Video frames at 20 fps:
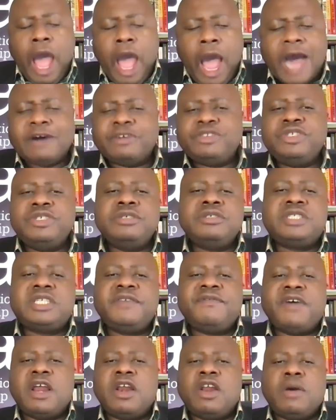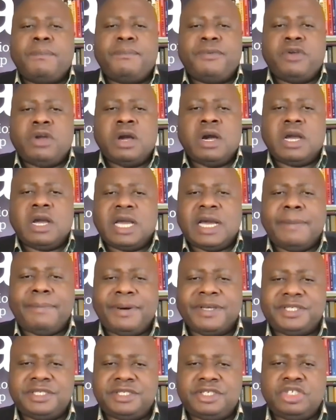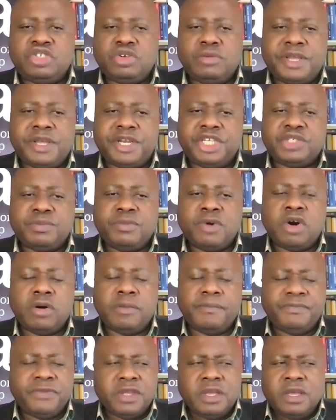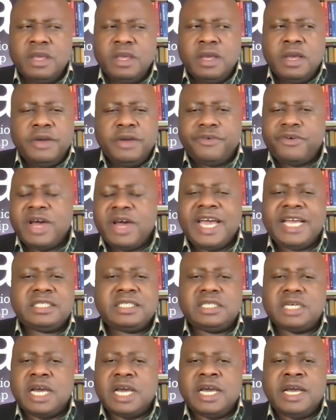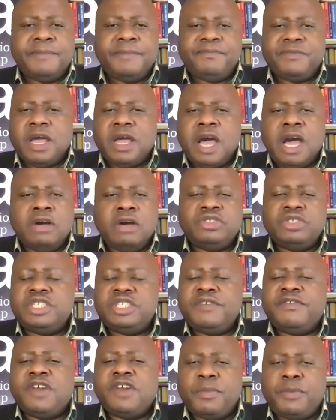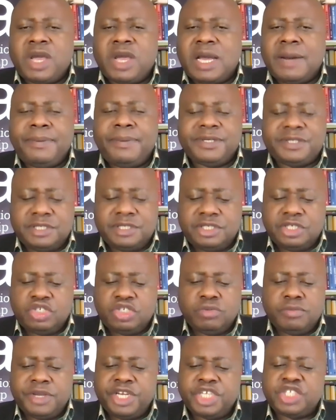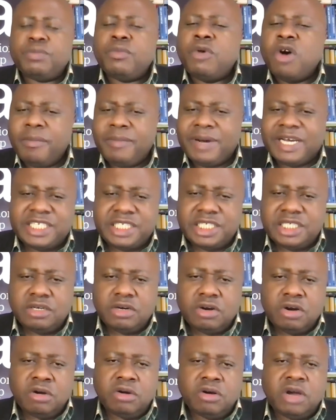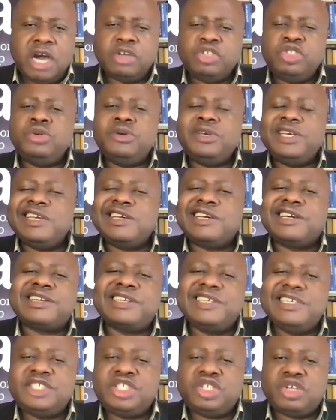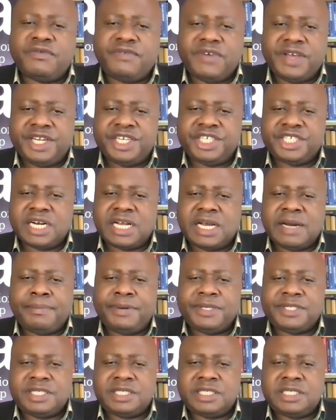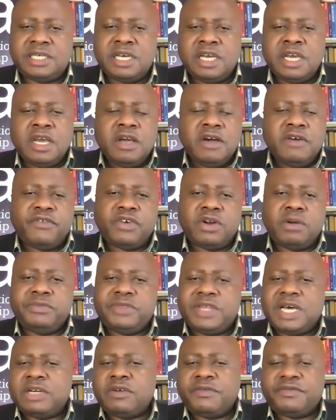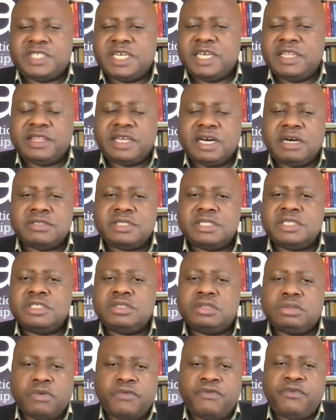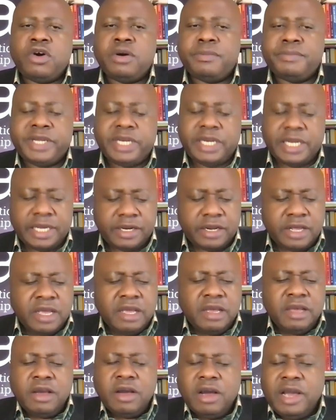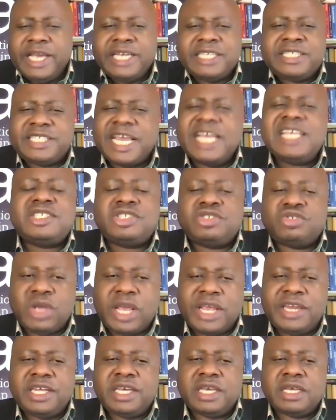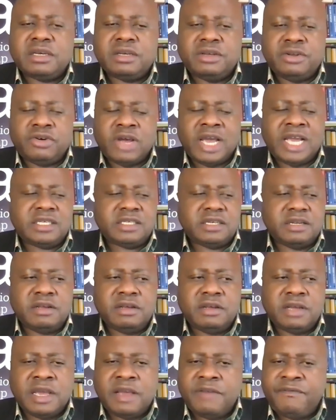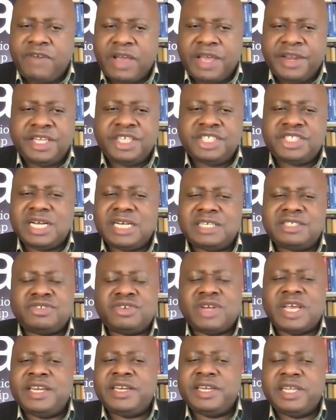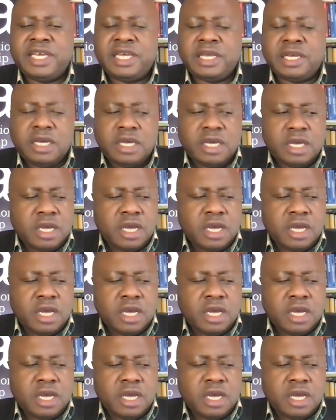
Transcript: how do you develop your capacity to manage more? Right? How do you develop your capacity to manage more money, or how do you increase your financial capacity from that of 10,000 to 4 million? It takes training, right? Financial training,